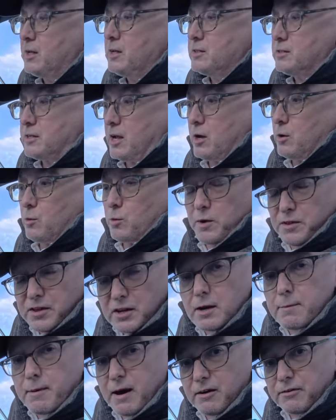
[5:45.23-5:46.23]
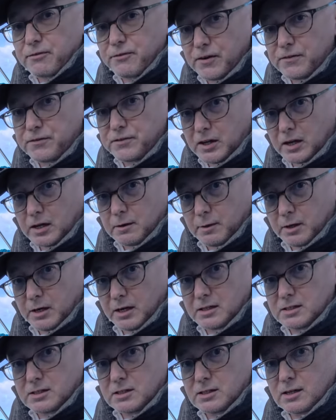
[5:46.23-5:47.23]
So within about 15
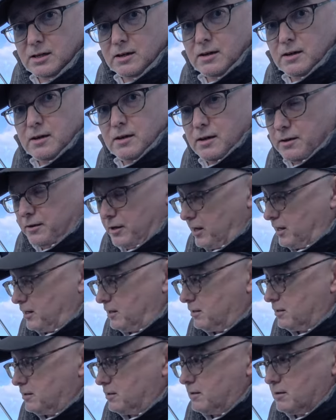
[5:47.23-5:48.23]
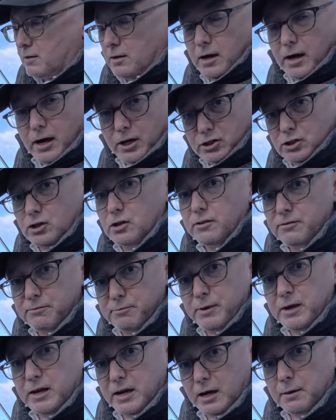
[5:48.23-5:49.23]
minutes, then I should have
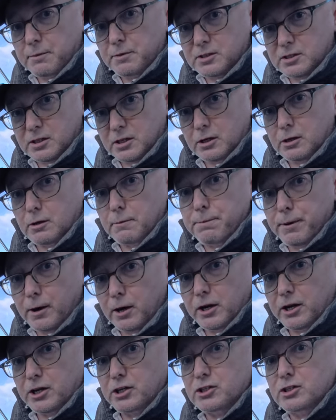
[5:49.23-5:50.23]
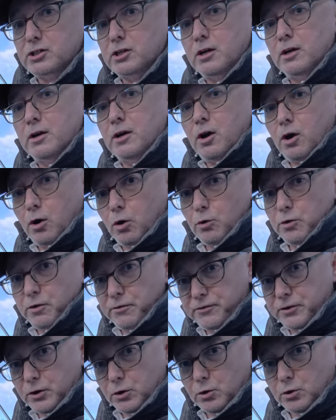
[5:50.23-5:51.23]
been able to polish all the
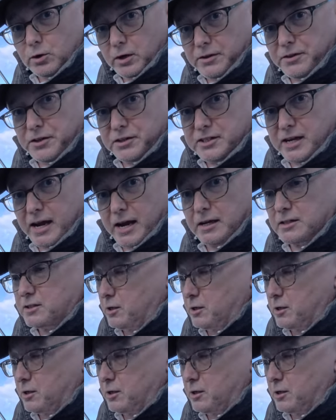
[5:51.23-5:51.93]
fuel in the tank.